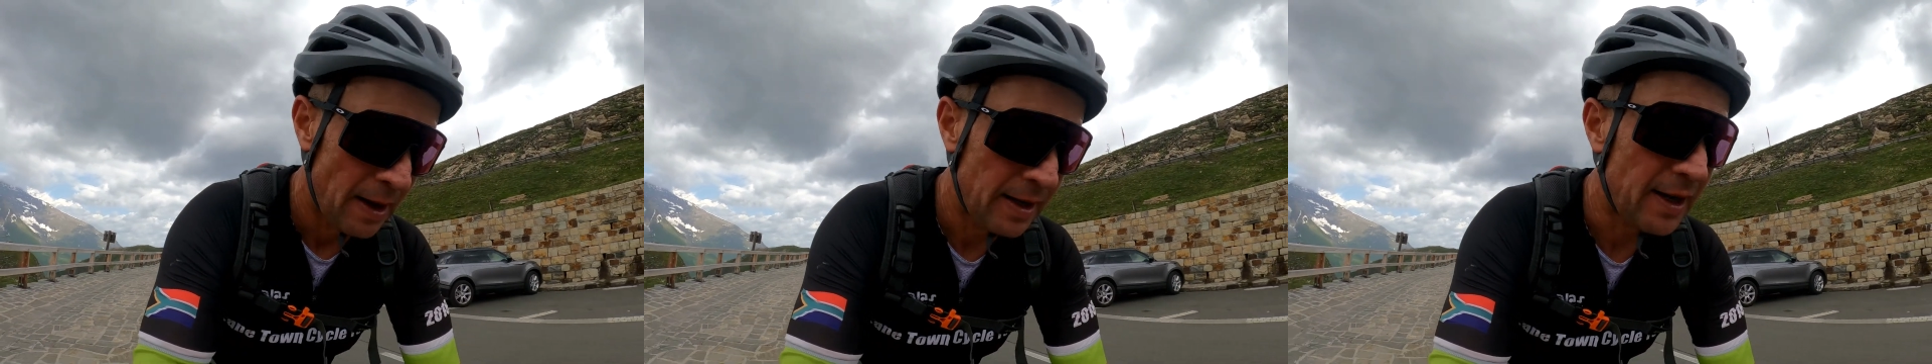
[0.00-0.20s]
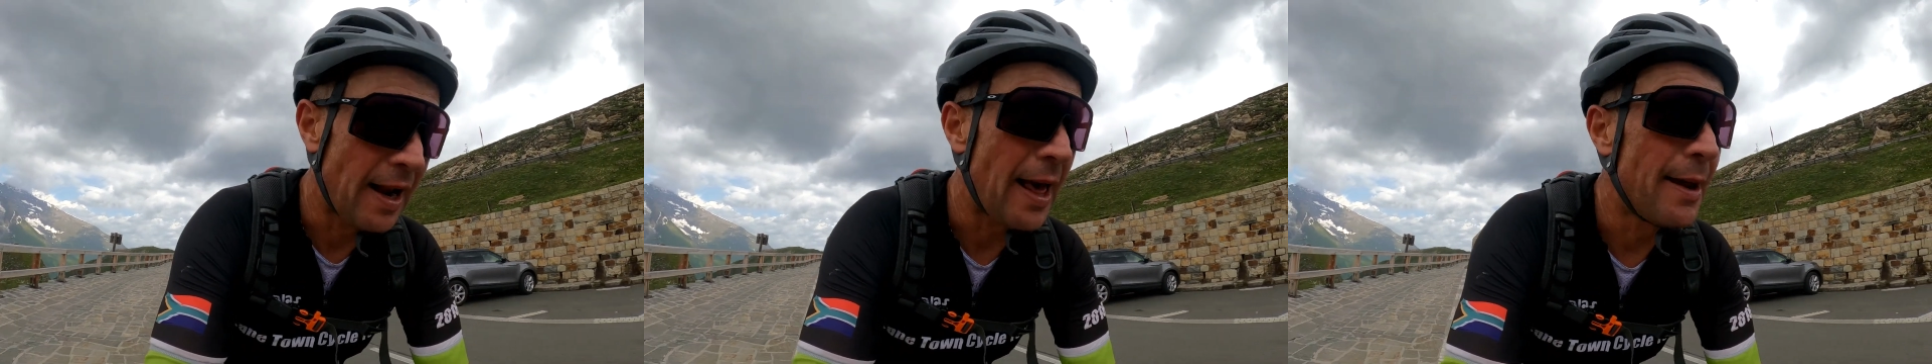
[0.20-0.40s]

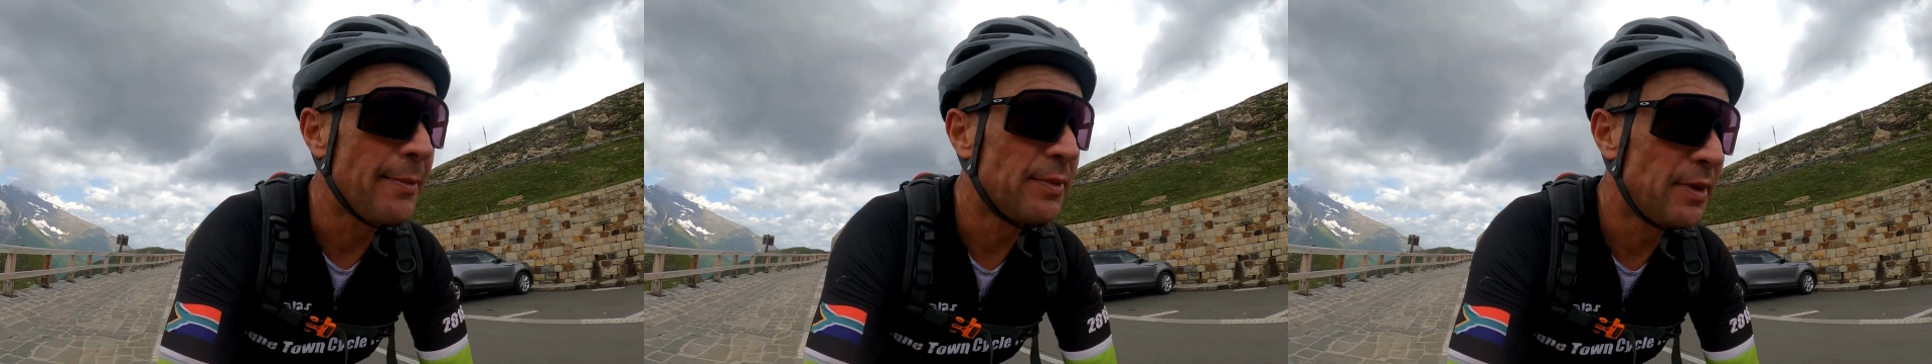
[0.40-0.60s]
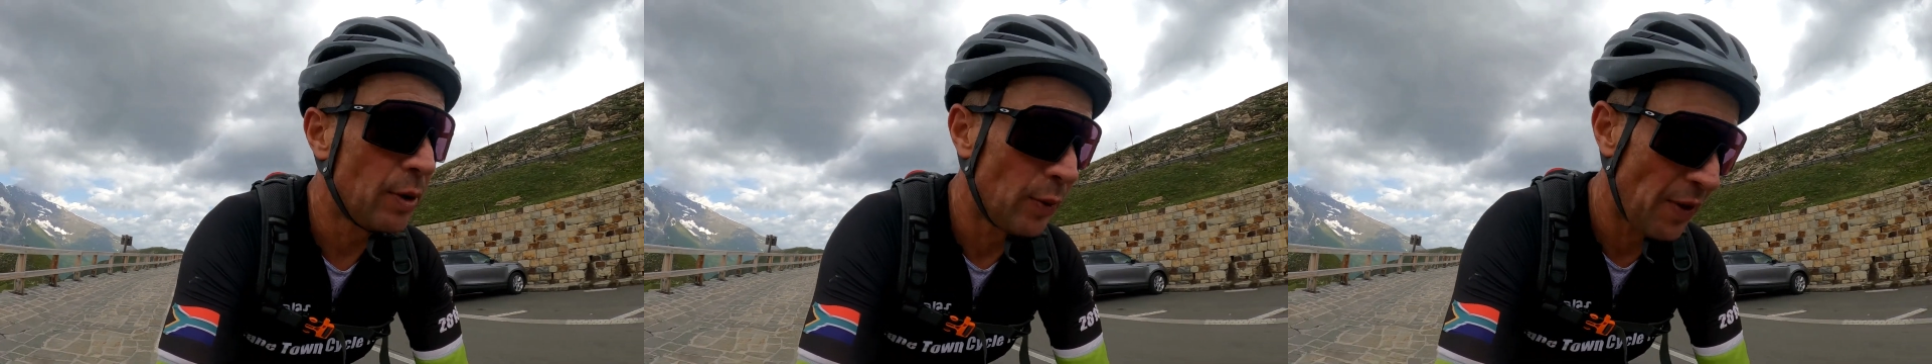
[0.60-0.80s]
I
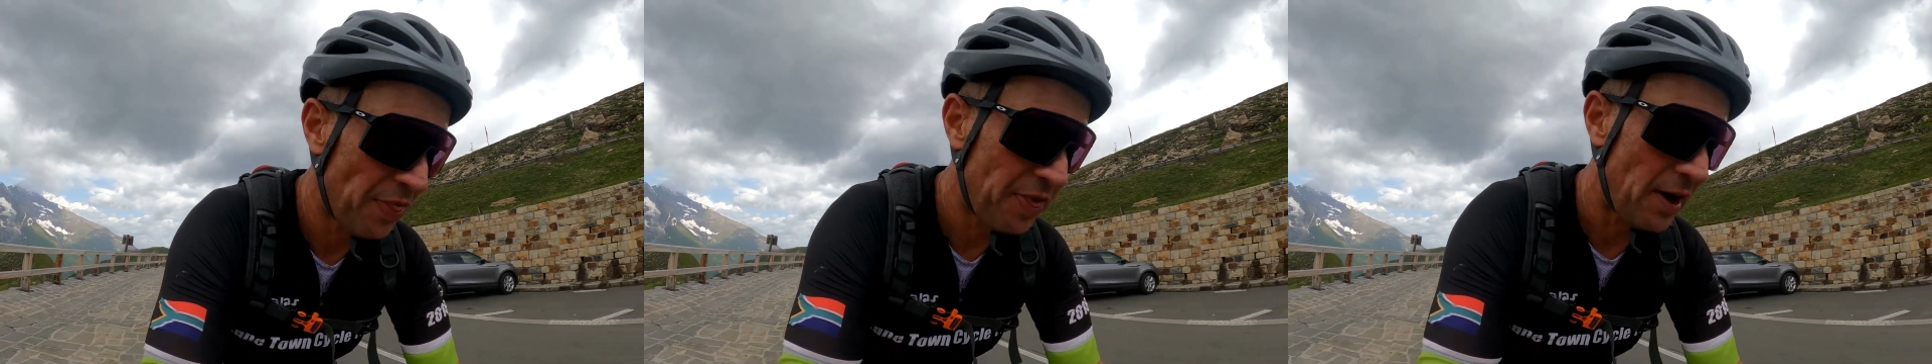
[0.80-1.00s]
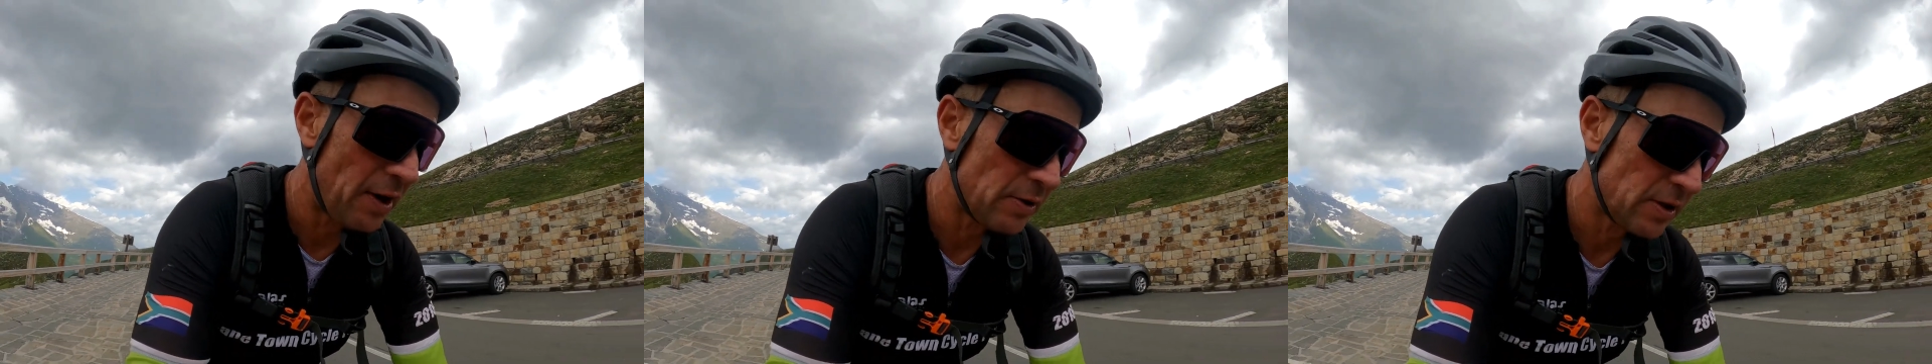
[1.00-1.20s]
climbed
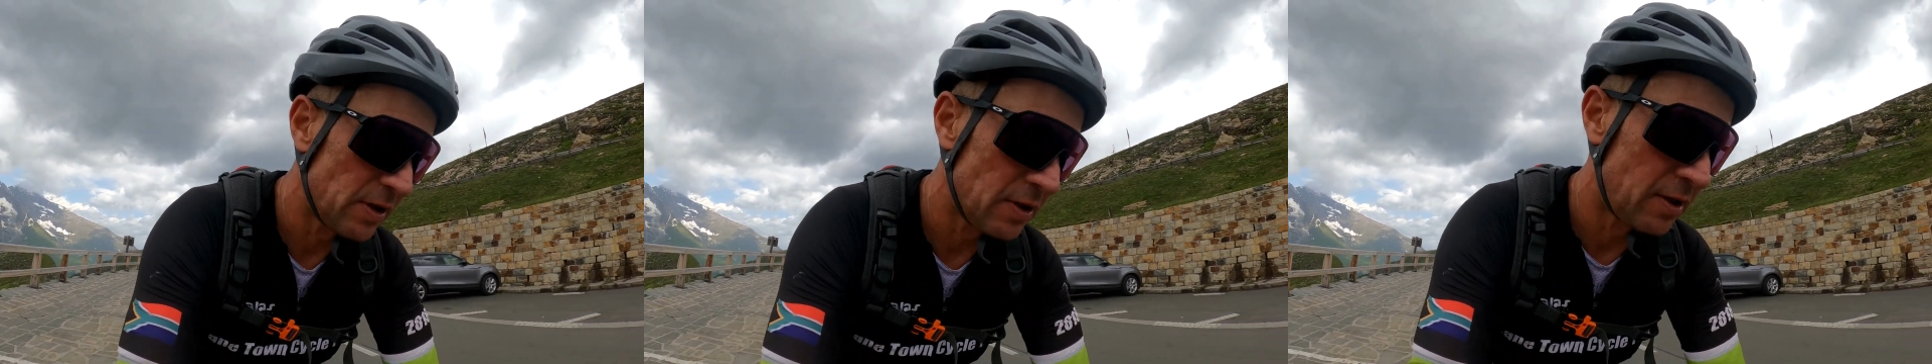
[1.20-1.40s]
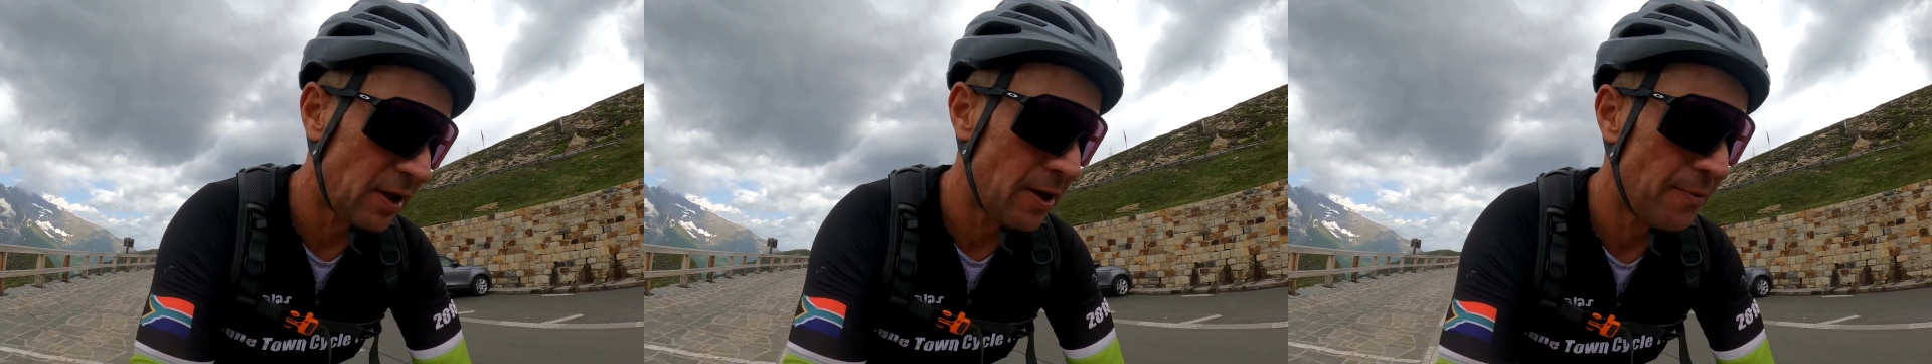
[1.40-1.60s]
one
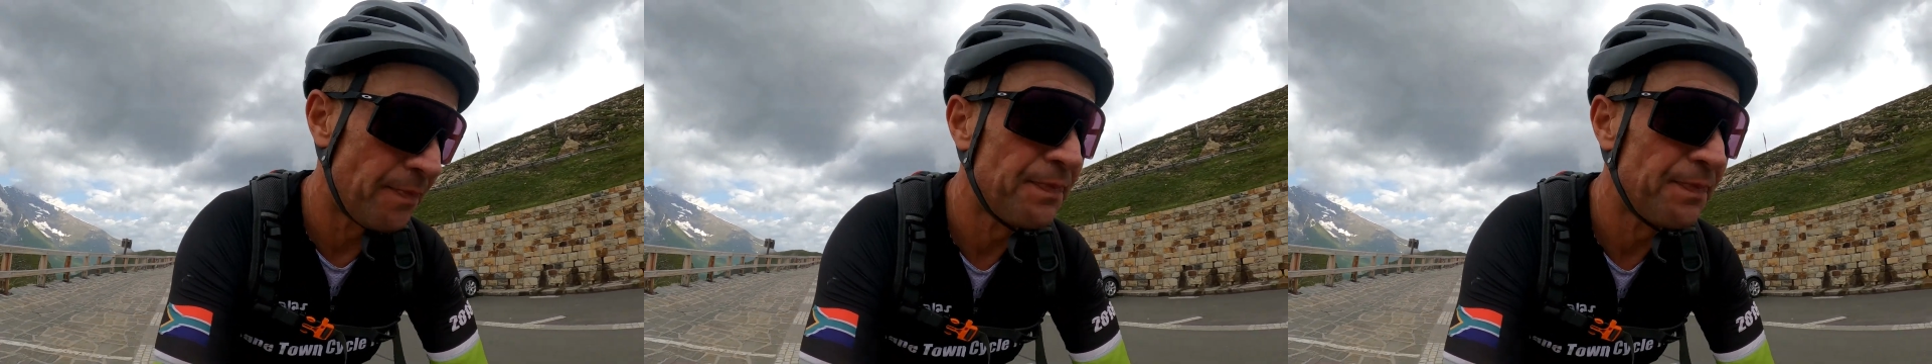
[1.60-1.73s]
thousand